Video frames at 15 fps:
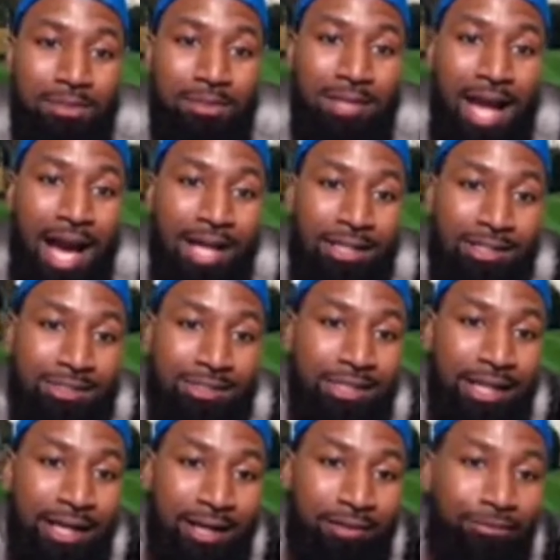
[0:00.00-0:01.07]
some knowledge
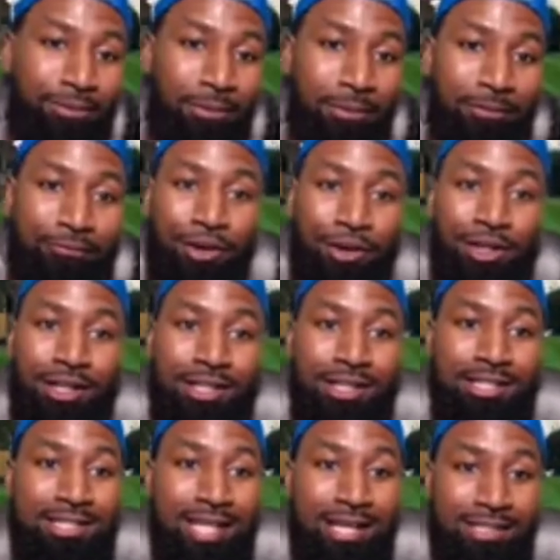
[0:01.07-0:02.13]
there from a
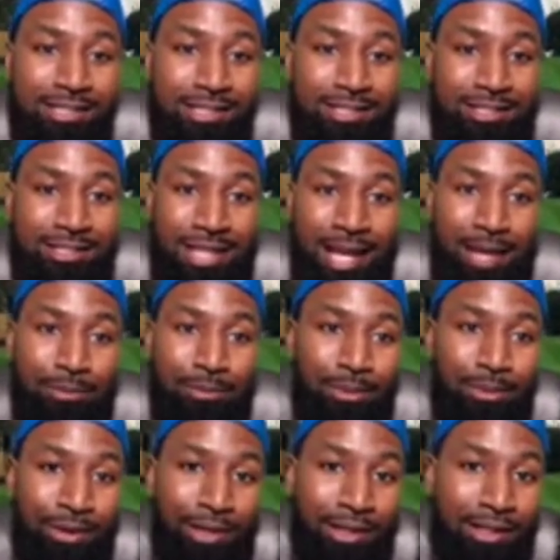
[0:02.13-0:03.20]
fertilization
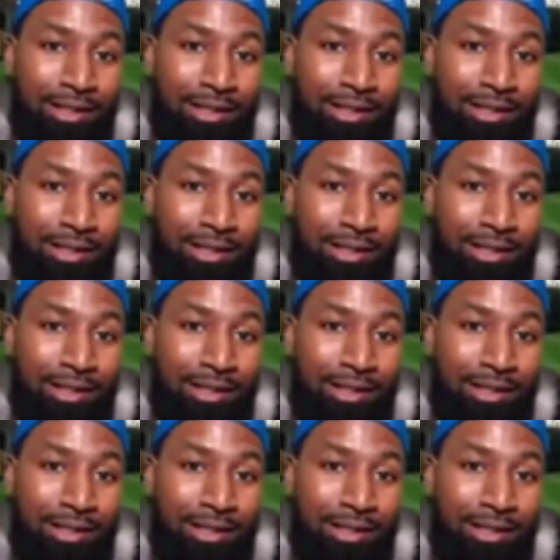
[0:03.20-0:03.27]
standpoint.